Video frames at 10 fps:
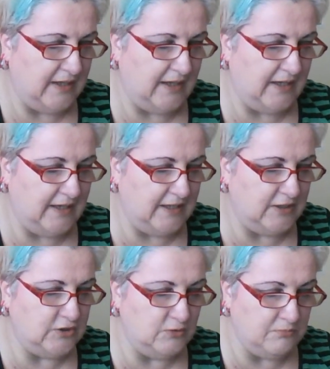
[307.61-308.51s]

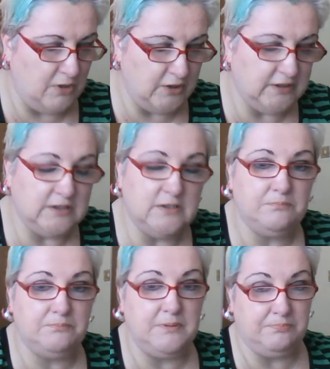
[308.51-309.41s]
Your mind can
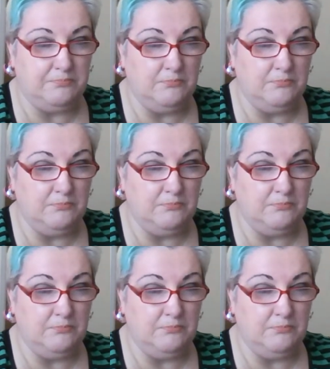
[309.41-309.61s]
be